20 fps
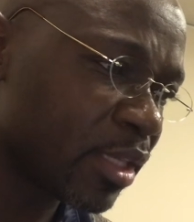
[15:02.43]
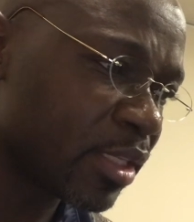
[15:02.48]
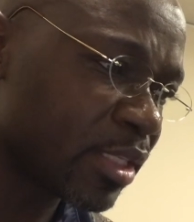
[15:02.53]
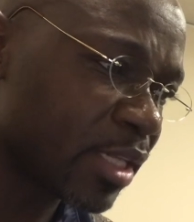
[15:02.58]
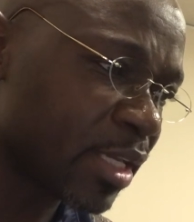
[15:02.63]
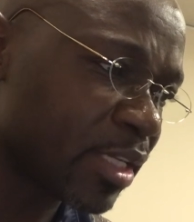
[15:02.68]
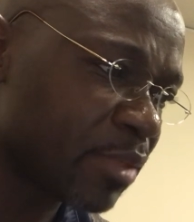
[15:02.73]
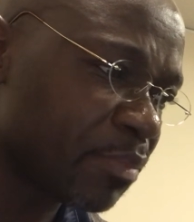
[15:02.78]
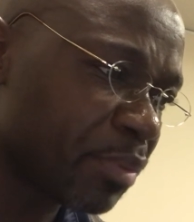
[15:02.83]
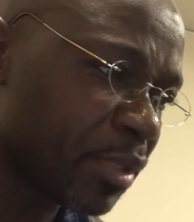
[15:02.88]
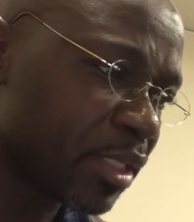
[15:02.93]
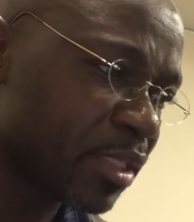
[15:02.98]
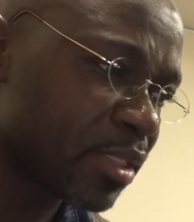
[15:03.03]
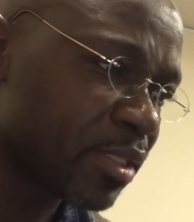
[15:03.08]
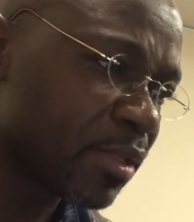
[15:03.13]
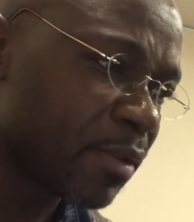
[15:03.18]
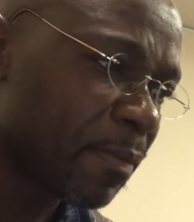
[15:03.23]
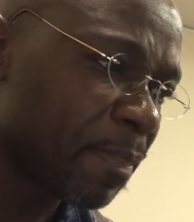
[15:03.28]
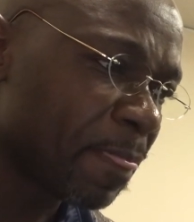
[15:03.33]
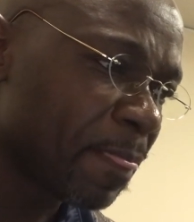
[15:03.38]
ZEPs.
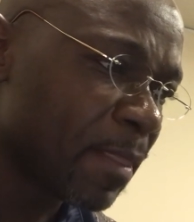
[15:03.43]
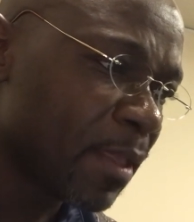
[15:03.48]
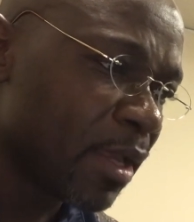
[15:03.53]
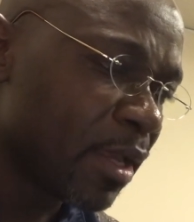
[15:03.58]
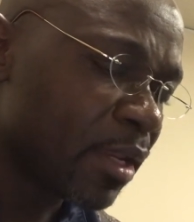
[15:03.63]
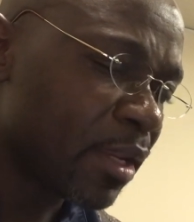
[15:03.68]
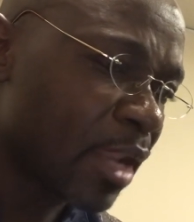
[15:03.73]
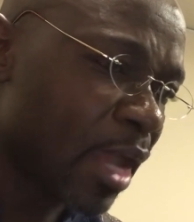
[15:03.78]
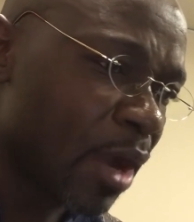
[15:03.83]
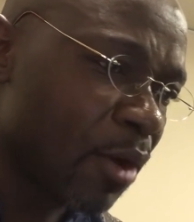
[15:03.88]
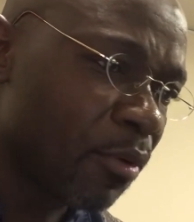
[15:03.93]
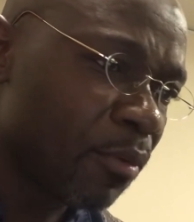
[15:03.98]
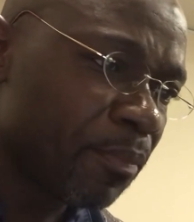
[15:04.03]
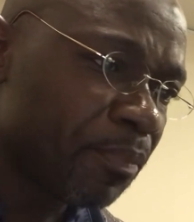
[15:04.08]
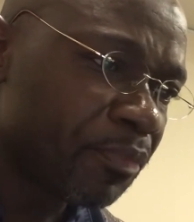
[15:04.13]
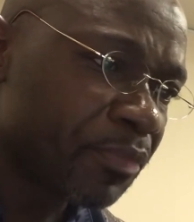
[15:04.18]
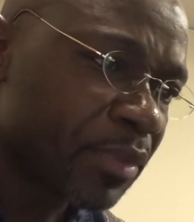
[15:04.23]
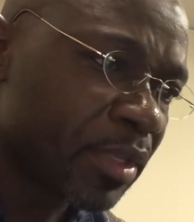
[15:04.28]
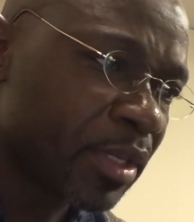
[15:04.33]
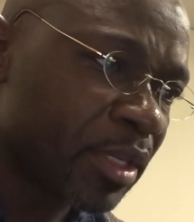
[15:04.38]
Now
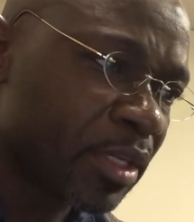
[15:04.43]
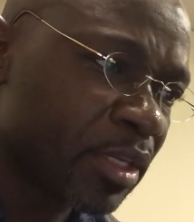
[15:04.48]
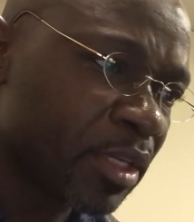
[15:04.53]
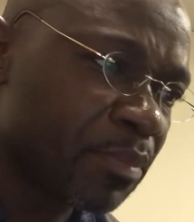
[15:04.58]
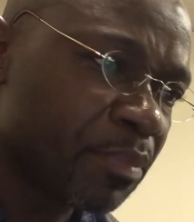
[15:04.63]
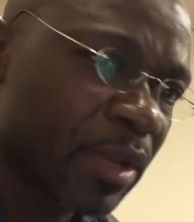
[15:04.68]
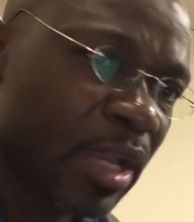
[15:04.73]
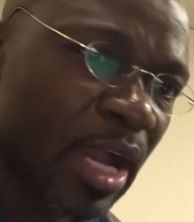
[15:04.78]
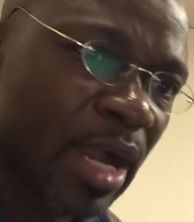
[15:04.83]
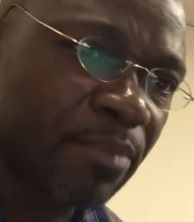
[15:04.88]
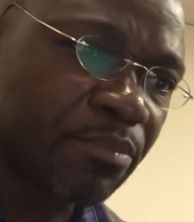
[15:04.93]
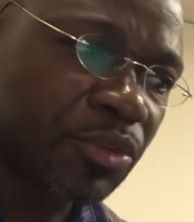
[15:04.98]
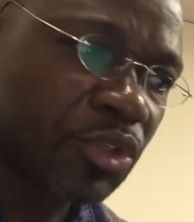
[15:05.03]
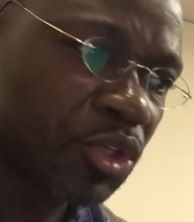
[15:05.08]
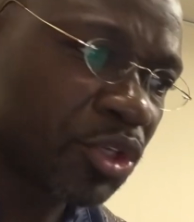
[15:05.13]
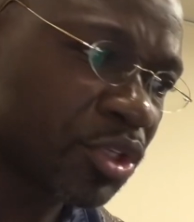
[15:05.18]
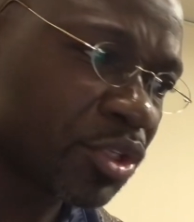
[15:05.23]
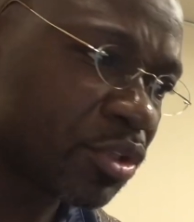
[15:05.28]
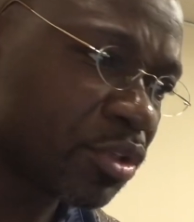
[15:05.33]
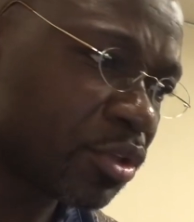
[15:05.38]
it becomes
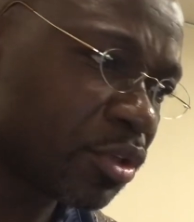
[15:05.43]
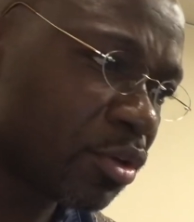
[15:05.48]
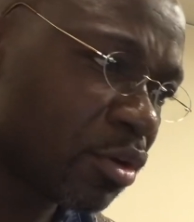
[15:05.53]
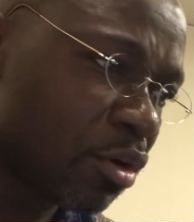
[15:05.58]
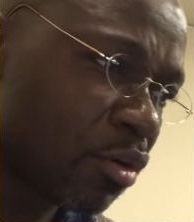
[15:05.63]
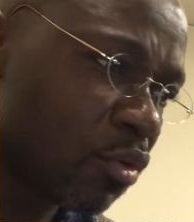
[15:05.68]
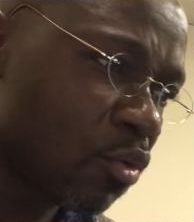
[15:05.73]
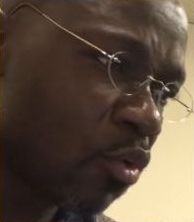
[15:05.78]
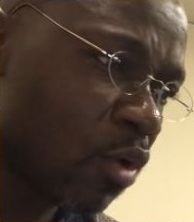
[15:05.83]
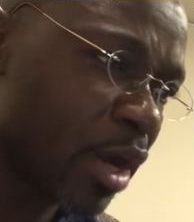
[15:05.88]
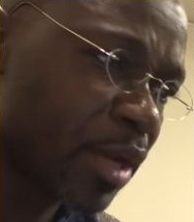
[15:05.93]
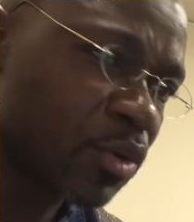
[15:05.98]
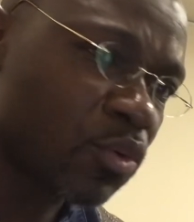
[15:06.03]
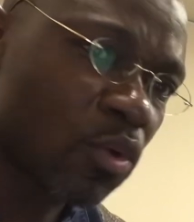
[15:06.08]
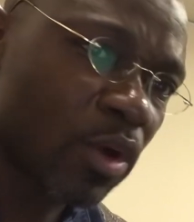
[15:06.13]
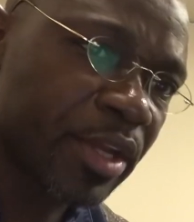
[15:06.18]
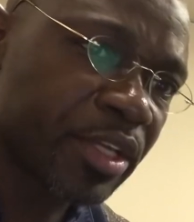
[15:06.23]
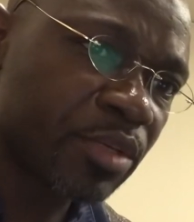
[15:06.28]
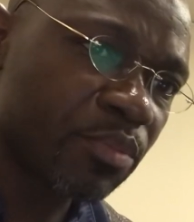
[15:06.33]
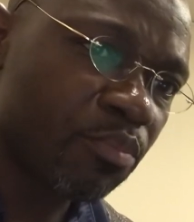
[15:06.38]
just,
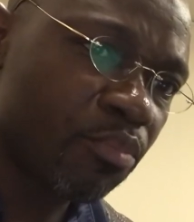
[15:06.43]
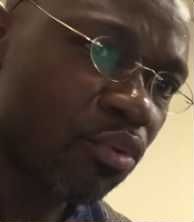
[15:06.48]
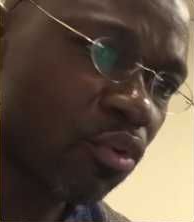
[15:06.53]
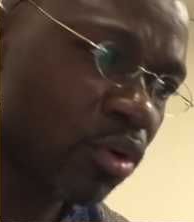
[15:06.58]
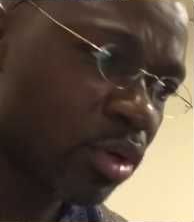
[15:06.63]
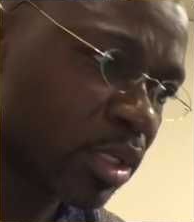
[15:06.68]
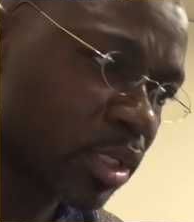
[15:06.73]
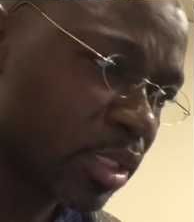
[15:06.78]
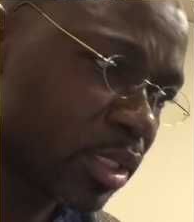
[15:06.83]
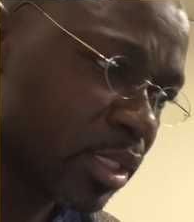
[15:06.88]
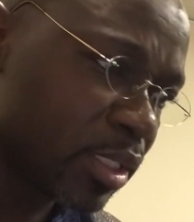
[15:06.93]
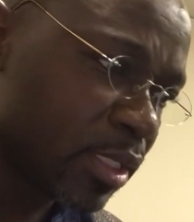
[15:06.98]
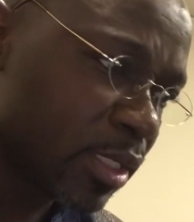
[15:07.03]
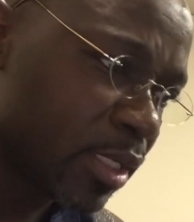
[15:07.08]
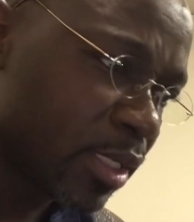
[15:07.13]
quite important.